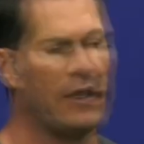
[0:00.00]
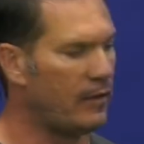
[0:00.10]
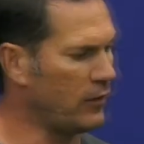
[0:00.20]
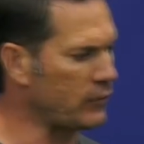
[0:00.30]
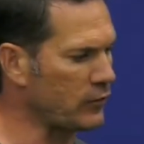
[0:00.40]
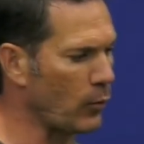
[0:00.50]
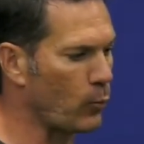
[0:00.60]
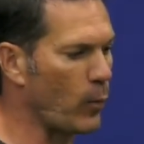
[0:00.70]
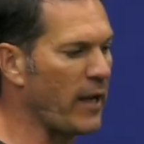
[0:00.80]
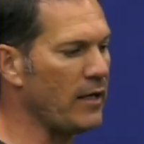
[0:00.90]
This is a
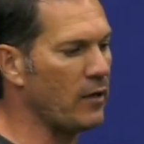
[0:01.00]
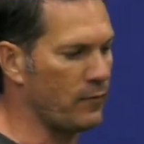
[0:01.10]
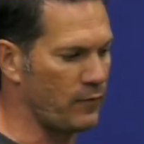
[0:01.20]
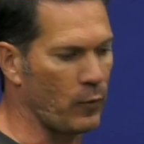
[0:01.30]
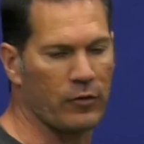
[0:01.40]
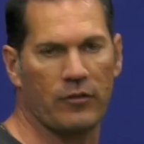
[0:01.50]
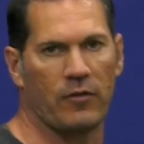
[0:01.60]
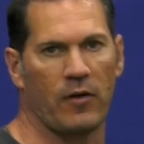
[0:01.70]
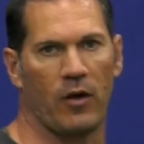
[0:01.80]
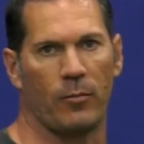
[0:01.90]
rate of force
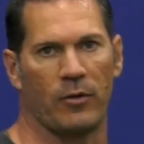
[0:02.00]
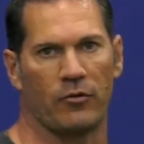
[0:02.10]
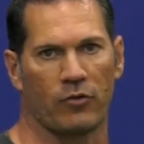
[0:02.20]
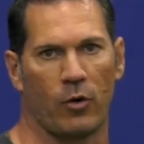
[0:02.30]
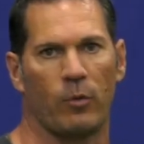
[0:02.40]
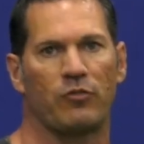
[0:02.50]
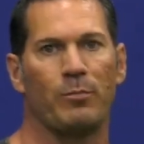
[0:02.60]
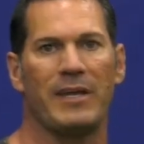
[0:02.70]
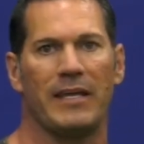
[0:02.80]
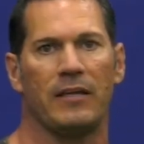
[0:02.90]
development drill, which
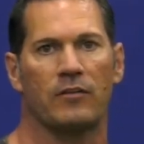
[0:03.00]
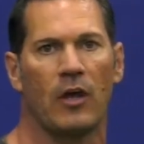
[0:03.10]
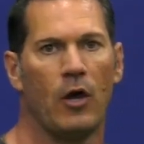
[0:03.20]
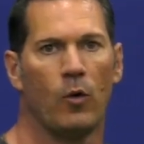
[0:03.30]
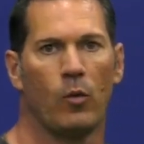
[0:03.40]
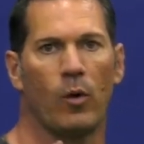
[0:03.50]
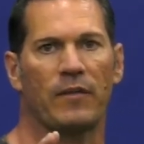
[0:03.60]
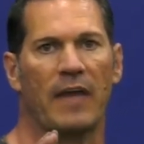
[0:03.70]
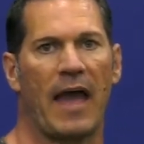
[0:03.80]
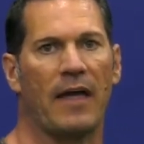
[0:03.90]
means we want
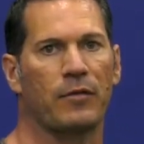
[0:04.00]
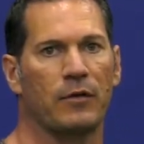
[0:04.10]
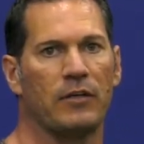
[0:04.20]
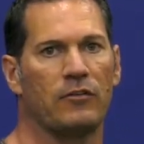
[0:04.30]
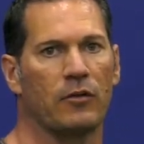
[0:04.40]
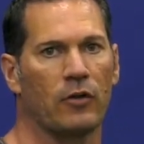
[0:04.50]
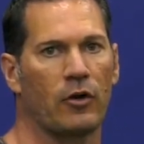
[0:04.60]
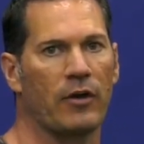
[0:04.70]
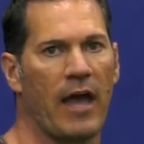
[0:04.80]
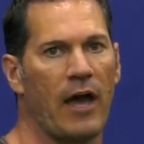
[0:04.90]
the athlete to
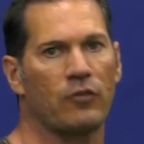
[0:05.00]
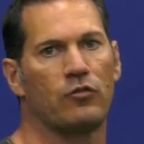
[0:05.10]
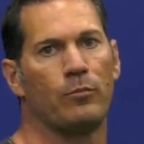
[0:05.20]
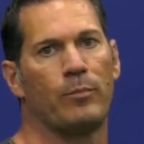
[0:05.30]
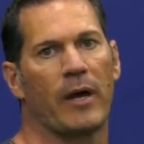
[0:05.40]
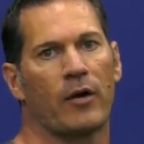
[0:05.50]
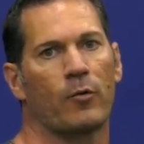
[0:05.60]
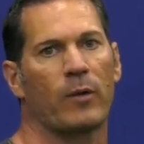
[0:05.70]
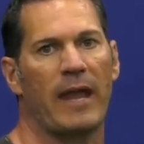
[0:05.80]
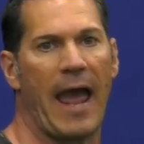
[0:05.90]
learn how to better
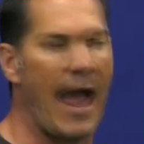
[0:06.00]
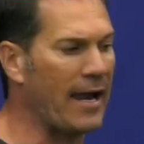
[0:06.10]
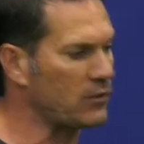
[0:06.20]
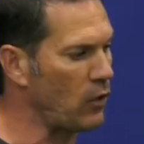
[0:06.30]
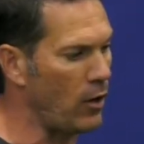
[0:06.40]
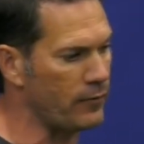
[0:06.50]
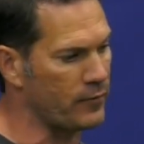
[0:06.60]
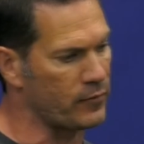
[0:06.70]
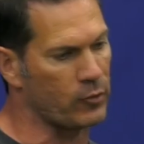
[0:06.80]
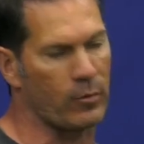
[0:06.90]
react off
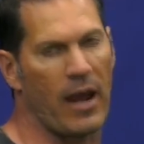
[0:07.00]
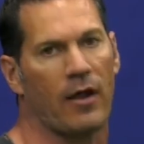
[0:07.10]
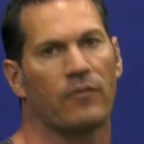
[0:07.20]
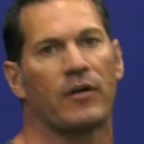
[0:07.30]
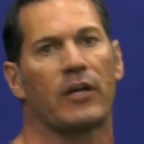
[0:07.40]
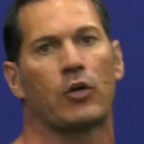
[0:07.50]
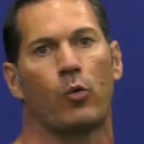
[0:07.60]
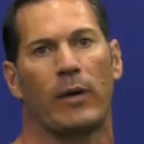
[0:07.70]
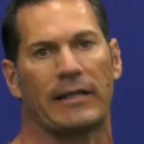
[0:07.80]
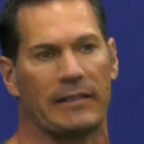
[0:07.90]
of the ground very
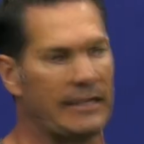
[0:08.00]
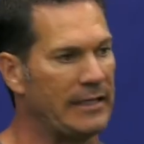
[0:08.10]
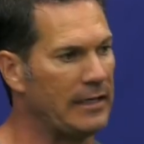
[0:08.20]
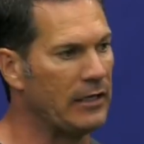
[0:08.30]
quickly.